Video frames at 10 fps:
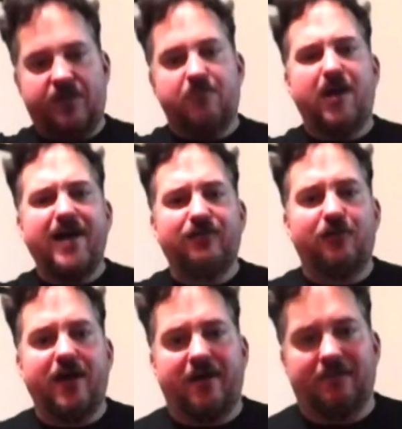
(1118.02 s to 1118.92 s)
By the
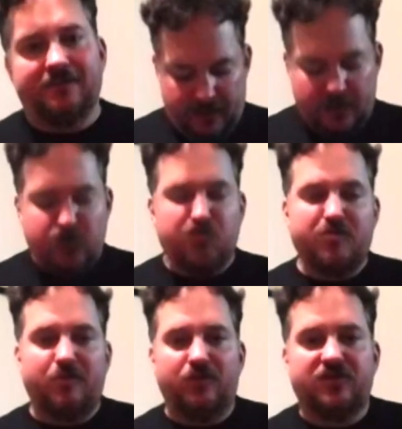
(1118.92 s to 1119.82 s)
way,
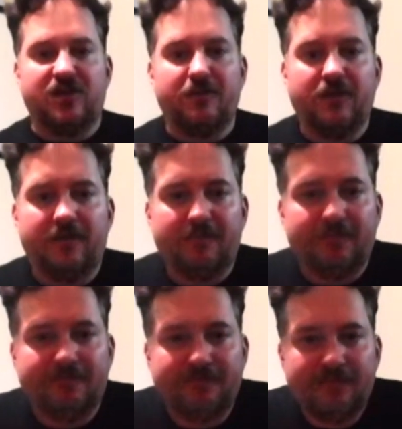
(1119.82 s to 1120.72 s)
Super Bowl's coming up.
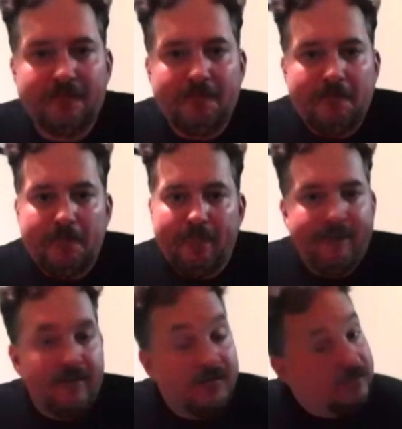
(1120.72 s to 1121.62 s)

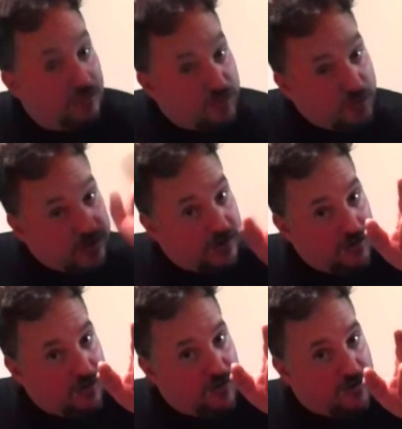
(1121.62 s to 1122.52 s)
Who are
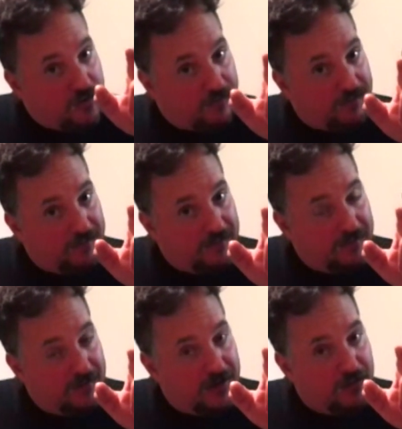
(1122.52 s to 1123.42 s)
you
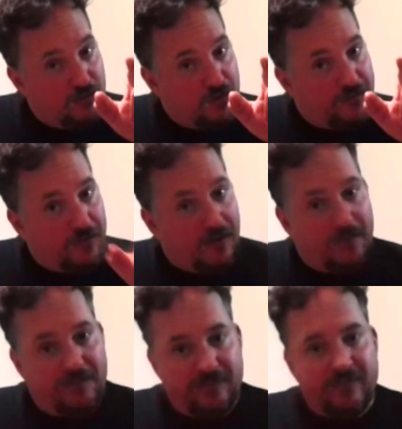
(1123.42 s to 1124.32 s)
going to root for?
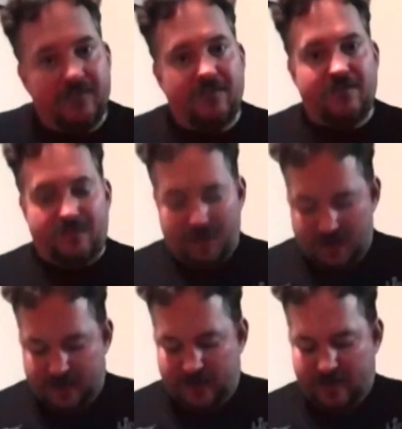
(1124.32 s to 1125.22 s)

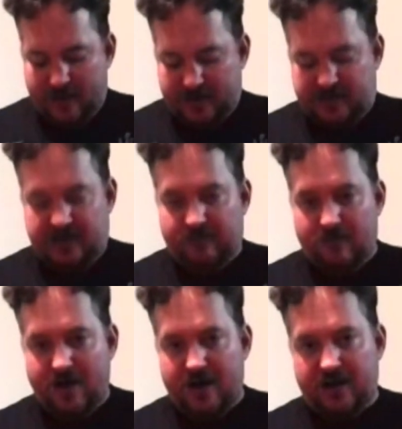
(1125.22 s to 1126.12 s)
I've got my team
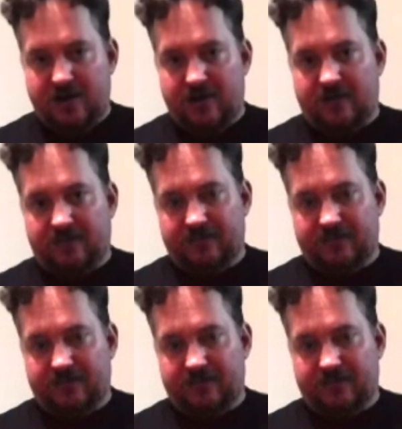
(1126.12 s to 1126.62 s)
right here.